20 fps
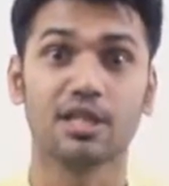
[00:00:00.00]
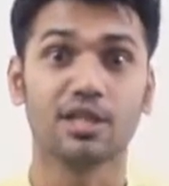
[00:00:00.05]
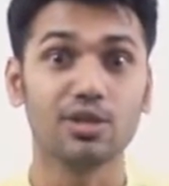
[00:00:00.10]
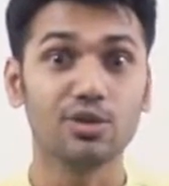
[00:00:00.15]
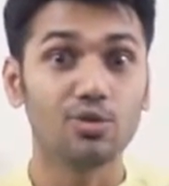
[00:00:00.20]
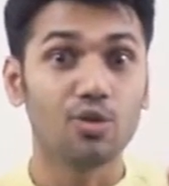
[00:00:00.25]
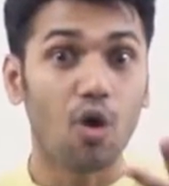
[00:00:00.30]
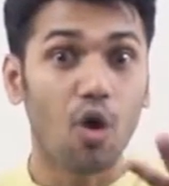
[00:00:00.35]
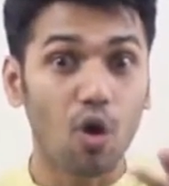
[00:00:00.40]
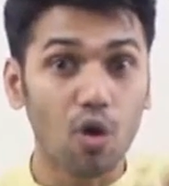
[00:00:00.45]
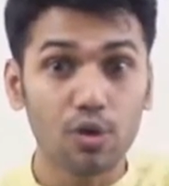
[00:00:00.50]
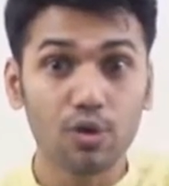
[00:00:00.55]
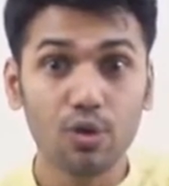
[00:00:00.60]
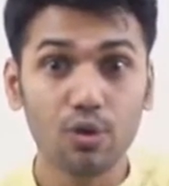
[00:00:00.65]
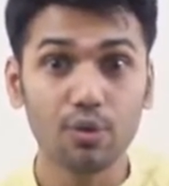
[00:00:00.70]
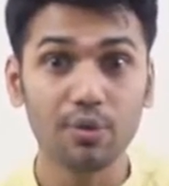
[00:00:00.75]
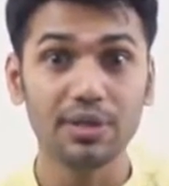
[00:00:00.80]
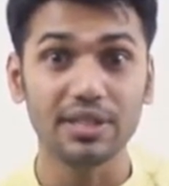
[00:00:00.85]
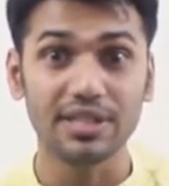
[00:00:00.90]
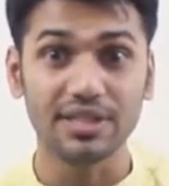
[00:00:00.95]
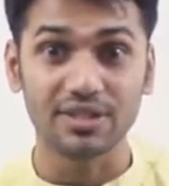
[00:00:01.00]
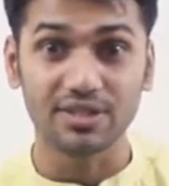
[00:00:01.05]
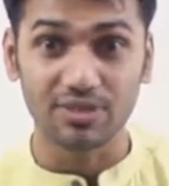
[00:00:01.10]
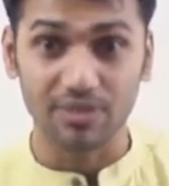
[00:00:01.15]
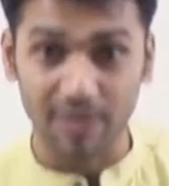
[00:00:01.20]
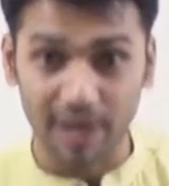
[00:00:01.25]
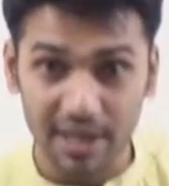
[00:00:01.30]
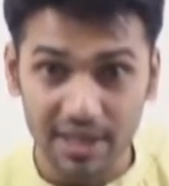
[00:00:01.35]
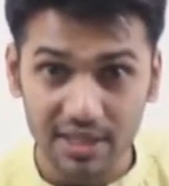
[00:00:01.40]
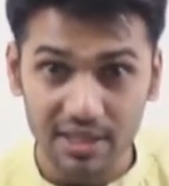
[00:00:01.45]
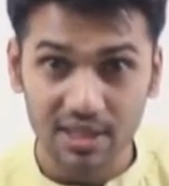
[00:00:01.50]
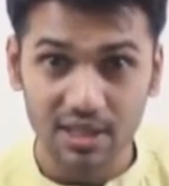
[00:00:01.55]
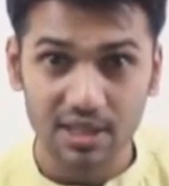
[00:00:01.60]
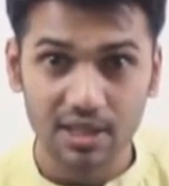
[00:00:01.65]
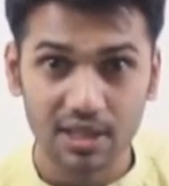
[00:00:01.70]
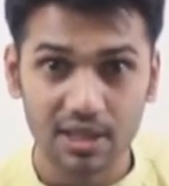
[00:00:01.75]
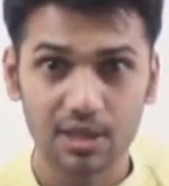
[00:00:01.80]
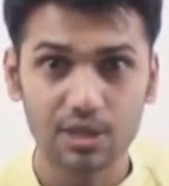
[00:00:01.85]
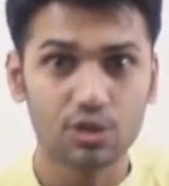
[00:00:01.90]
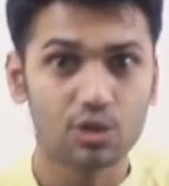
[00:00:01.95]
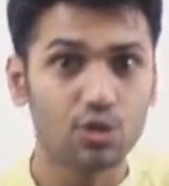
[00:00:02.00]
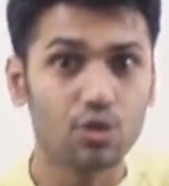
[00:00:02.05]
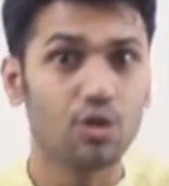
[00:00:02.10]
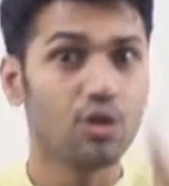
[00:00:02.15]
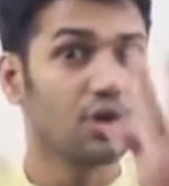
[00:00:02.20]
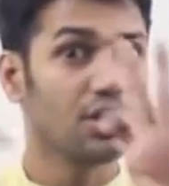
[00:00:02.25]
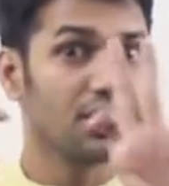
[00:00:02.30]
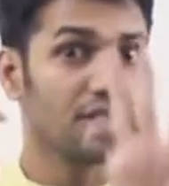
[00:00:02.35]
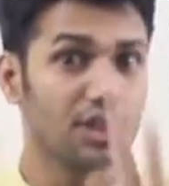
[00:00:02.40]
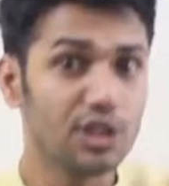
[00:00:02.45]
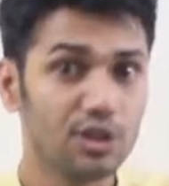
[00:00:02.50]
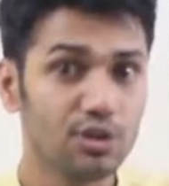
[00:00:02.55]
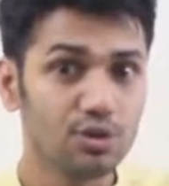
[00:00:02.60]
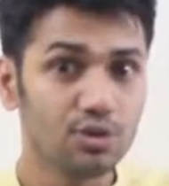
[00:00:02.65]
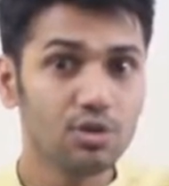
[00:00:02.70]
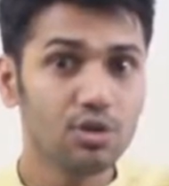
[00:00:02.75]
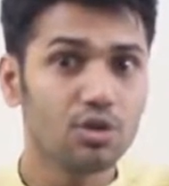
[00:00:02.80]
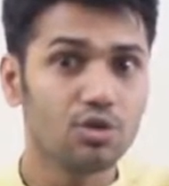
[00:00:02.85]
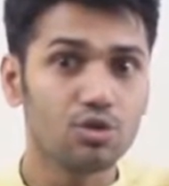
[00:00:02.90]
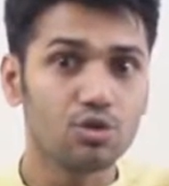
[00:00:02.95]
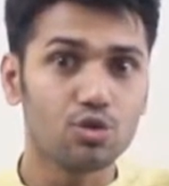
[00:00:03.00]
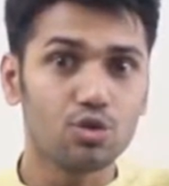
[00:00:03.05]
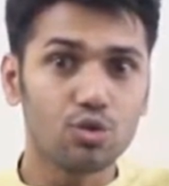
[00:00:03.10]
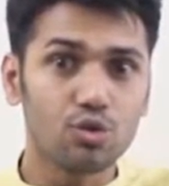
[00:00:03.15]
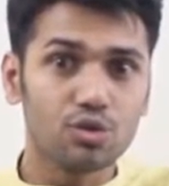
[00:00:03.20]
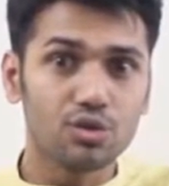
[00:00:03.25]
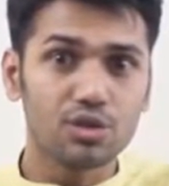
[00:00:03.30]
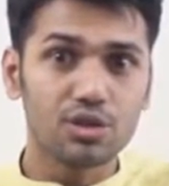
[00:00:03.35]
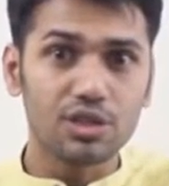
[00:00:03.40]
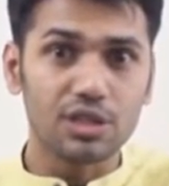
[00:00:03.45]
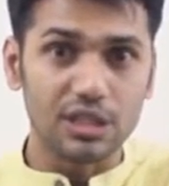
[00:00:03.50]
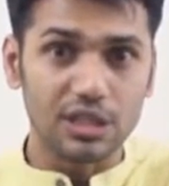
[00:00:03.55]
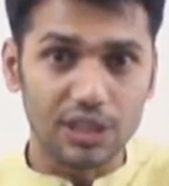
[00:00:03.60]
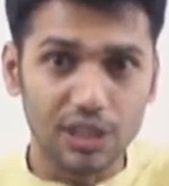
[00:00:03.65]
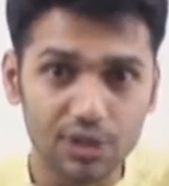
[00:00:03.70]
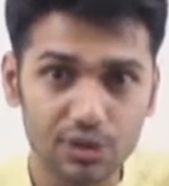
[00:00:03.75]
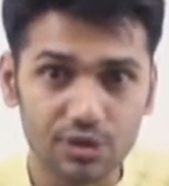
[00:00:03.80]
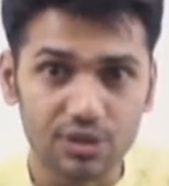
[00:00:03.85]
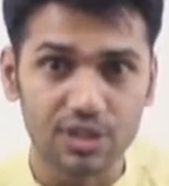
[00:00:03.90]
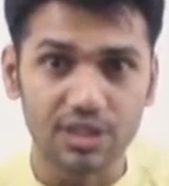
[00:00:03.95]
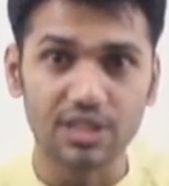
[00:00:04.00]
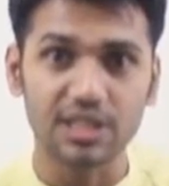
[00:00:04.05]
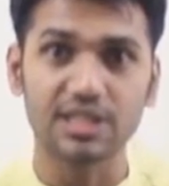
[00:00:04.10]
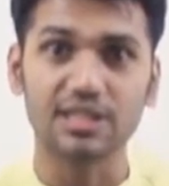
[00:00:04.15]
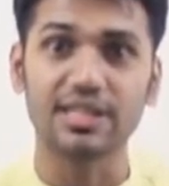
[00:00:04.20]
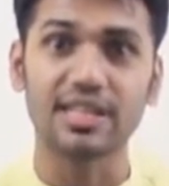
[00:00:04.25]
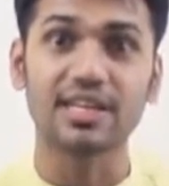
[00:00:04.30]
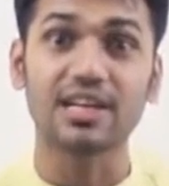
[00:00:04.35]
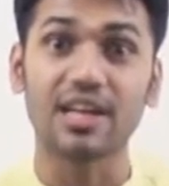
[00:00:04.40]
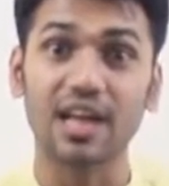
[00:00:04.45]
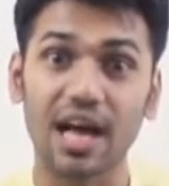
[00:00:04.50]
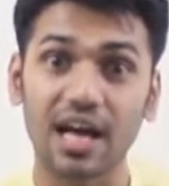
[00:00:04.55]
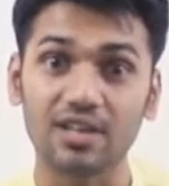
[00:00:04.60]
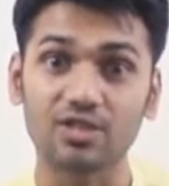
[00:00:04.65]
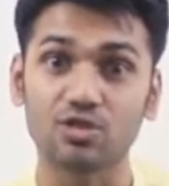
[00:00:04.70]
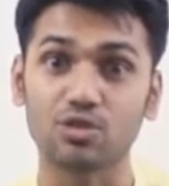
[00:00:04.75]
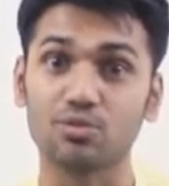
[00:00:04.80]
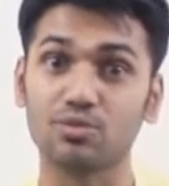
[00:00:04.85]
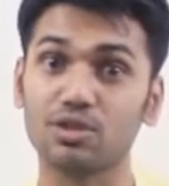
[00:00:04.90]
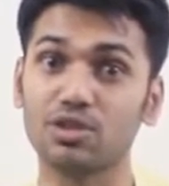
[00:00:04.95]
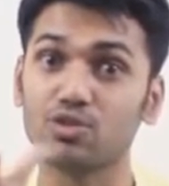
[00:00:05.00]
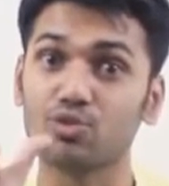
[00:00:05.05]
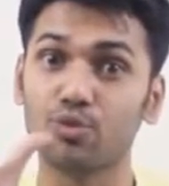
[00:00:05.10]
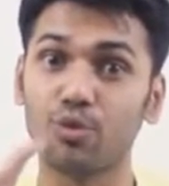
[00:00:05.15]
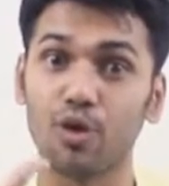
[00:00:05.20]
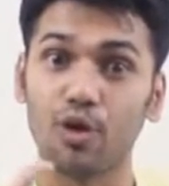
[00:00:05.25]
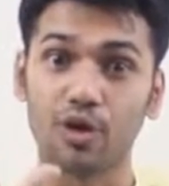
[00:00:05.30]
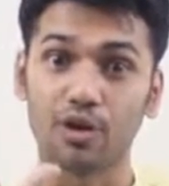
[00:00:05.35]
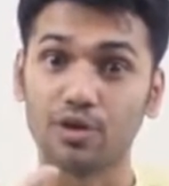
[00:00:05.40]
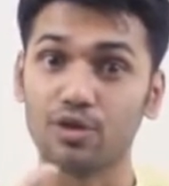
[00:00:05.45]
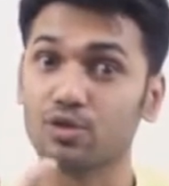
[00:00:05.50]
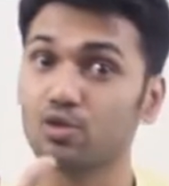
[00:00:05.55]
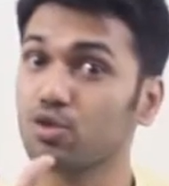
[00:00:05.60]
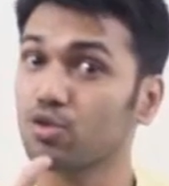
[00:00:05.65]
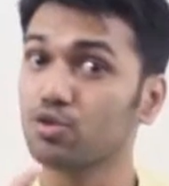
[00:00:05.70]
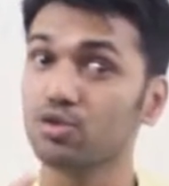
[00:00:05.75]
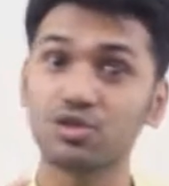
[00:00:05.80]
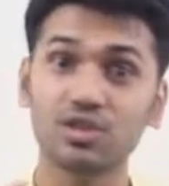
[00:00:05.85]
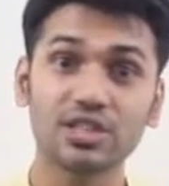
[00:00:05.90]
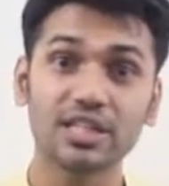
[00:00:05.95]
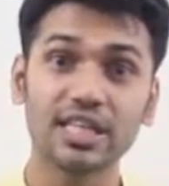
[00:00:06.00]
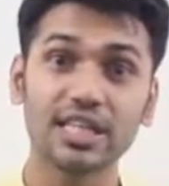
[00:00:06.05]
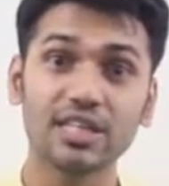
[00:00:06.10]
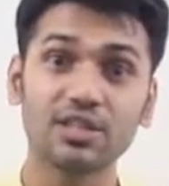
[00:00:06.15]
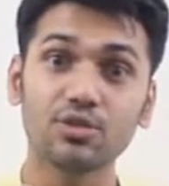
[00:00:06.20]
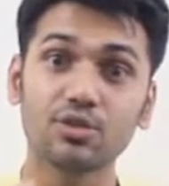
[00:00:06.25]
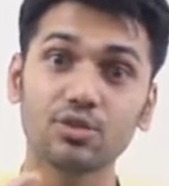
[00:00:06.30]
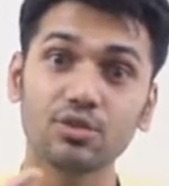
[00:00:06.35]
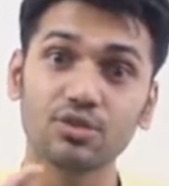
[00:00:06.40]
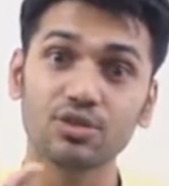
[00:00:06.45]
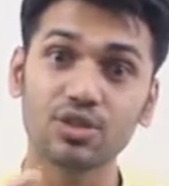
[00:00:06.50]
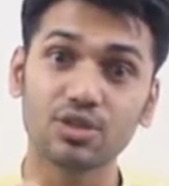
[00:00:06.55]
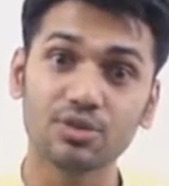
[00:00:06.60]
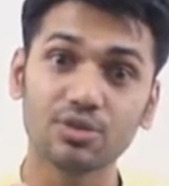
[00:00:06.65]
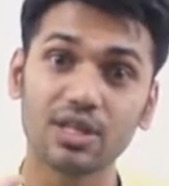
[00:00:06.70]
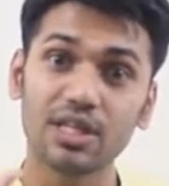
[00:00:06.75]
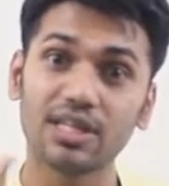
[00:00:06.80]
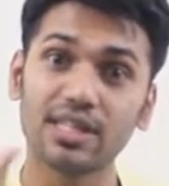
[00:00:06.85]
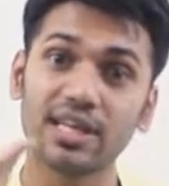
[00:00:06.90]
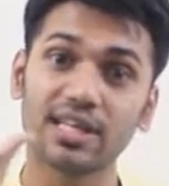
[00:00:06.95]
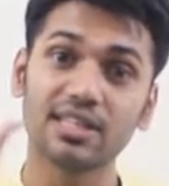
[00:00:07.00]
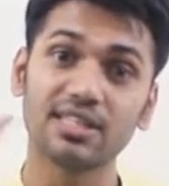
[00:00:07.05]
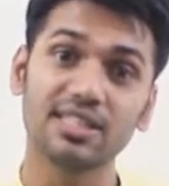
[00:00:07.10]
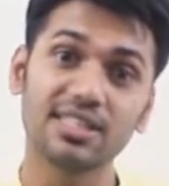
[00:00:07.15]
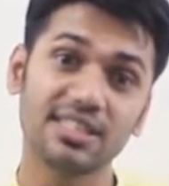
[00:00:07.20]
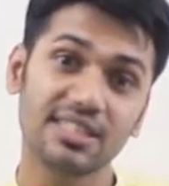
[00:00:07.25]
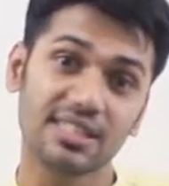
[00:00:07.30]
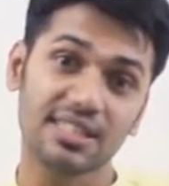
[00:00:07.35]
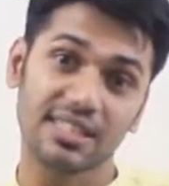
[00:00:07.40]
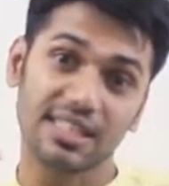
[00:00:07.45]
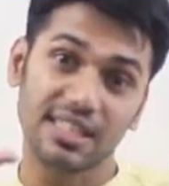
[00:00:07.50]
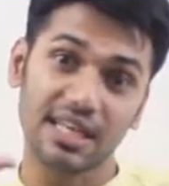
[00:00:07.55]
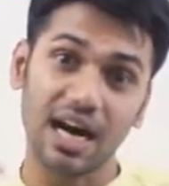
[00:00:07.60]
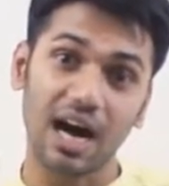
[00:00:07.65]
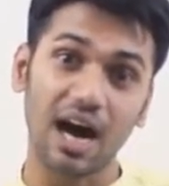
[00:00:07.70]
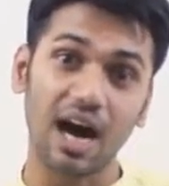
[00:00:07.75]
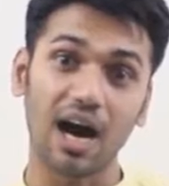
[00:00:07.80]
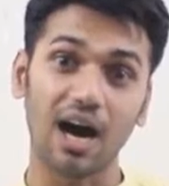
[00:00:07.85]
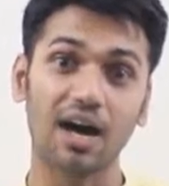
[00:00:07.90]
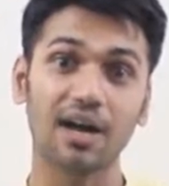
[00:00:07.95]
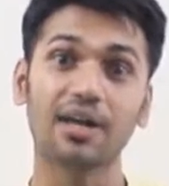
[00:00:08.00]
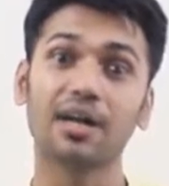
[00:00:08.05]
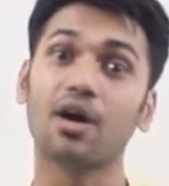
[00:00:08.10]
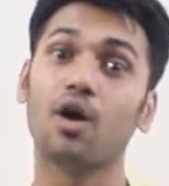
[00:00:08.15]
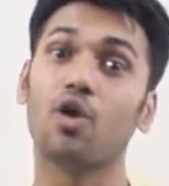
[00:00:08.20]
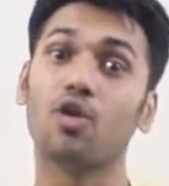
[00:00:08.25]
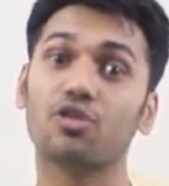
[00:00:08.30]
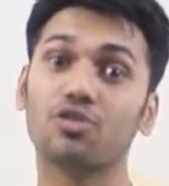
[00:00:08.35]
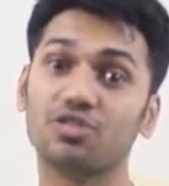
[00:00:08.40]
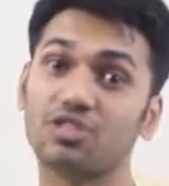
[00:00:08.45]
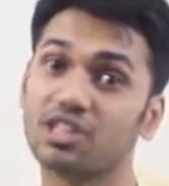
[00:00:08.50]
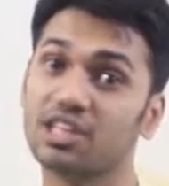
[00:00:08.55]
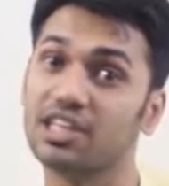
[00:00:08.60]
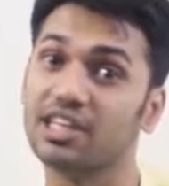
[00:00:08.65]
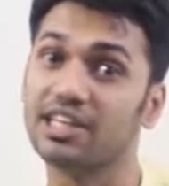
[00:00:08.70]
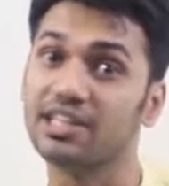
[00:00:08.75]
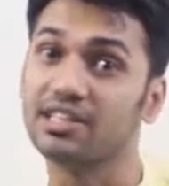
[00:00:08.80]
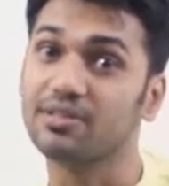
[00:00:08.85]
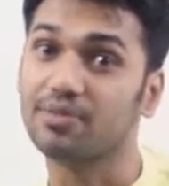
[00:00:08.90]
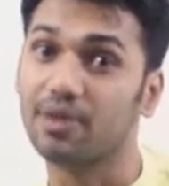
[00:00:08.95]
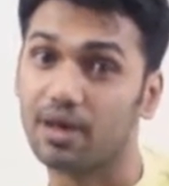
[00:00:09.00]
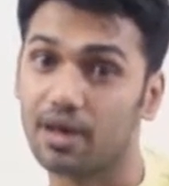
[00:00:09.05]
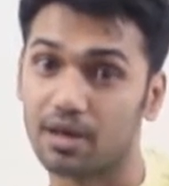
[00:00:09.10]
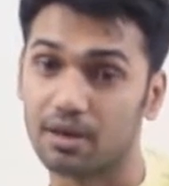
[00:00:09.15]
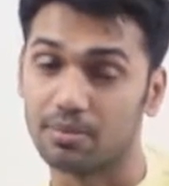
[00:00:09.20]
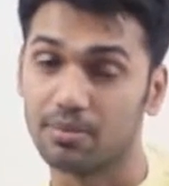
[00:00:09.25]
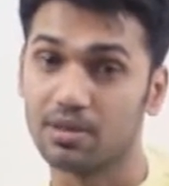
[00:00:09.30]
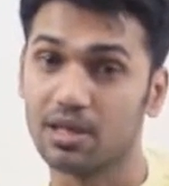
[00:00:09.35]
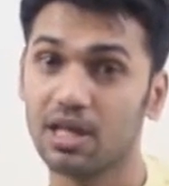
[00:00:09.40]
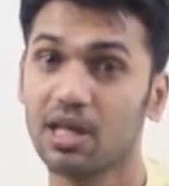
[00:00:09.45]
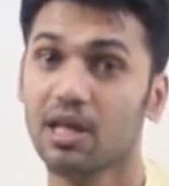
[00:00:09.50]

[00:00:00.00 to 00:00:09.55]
You all know it, right? So you don't use it in the classroom, this word. Don't say to your student that these are auxiliary verb.